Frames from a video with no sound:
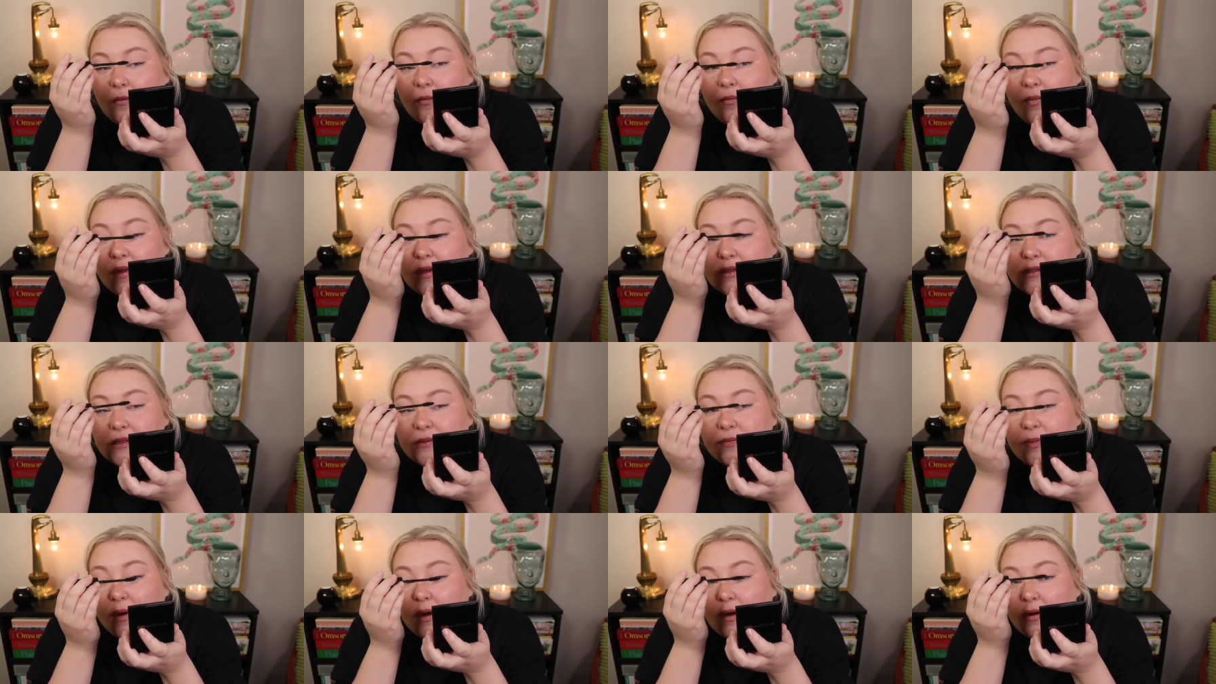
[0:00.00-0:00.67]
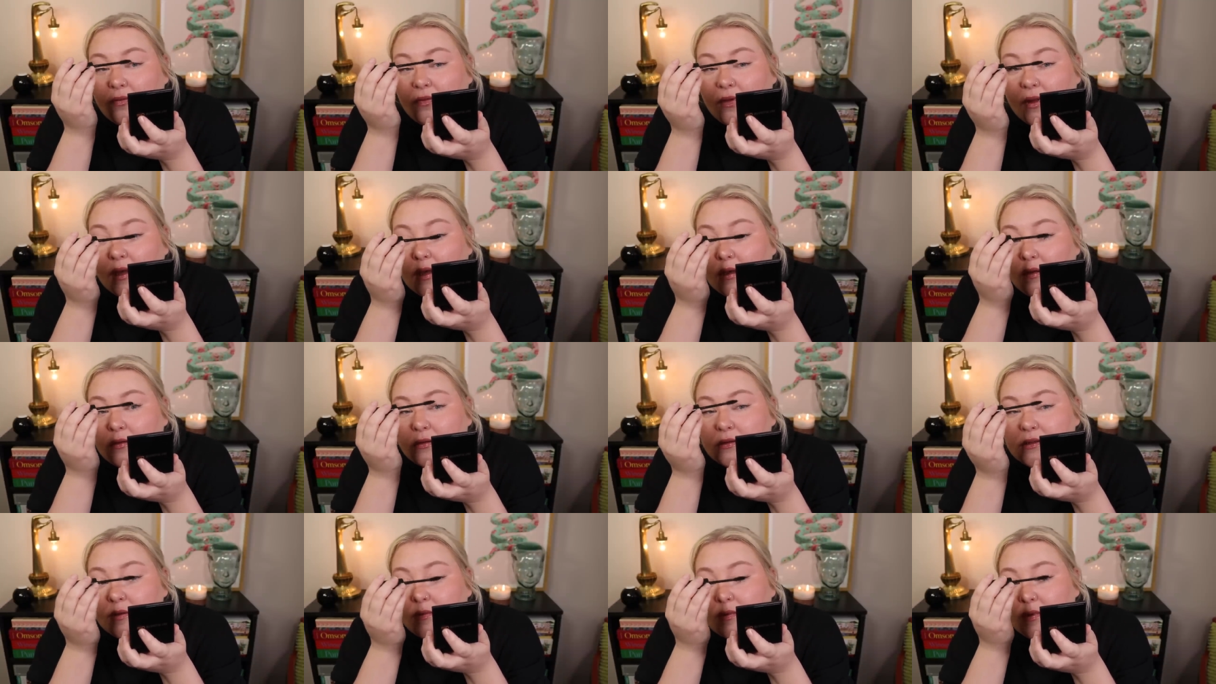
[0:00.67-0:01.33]
this is part of like
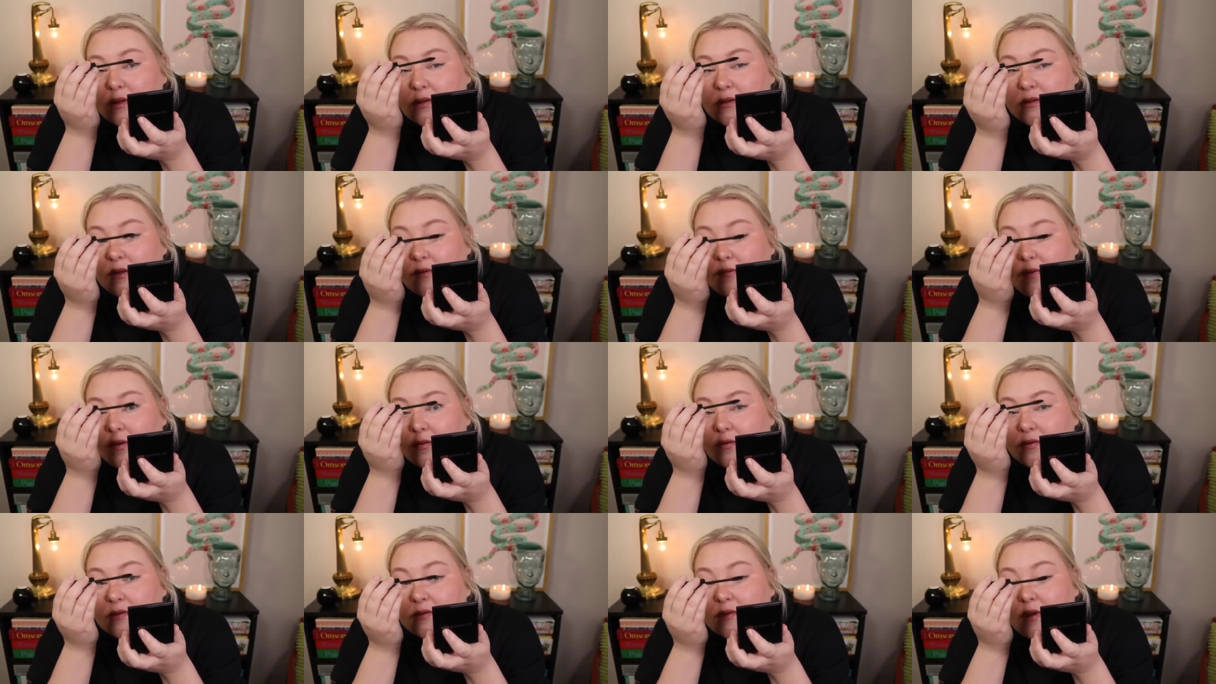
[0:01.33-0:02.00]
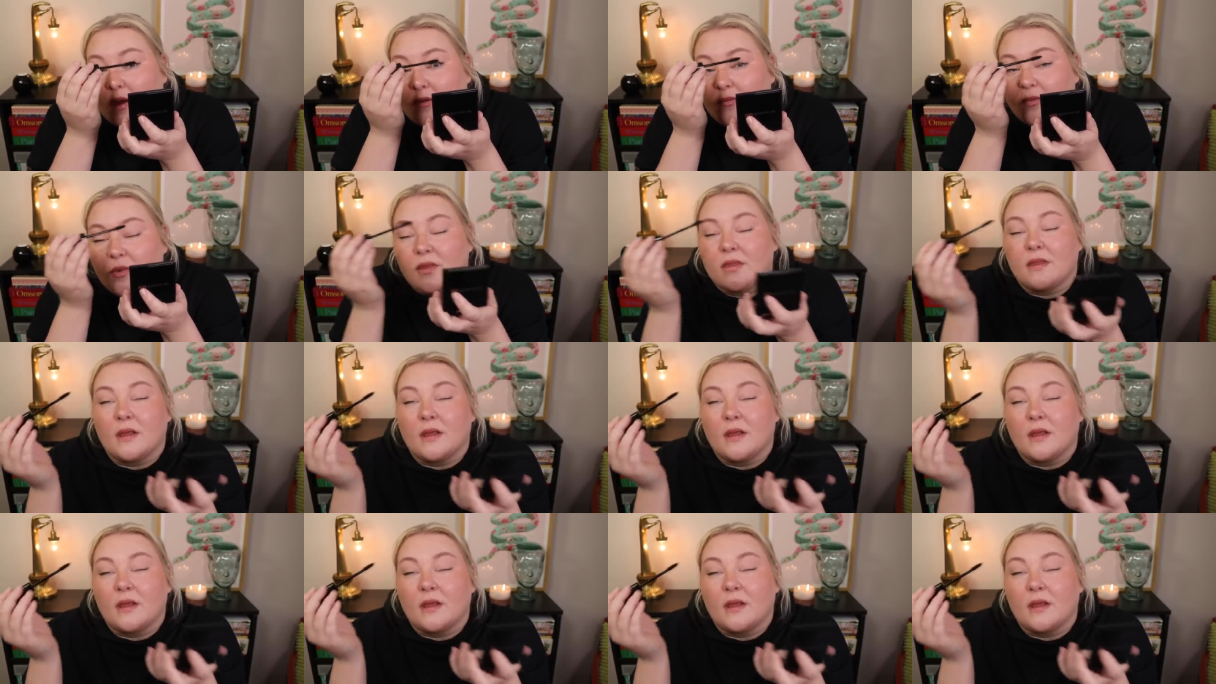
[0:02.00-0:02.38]
some of the stuff I was, I've been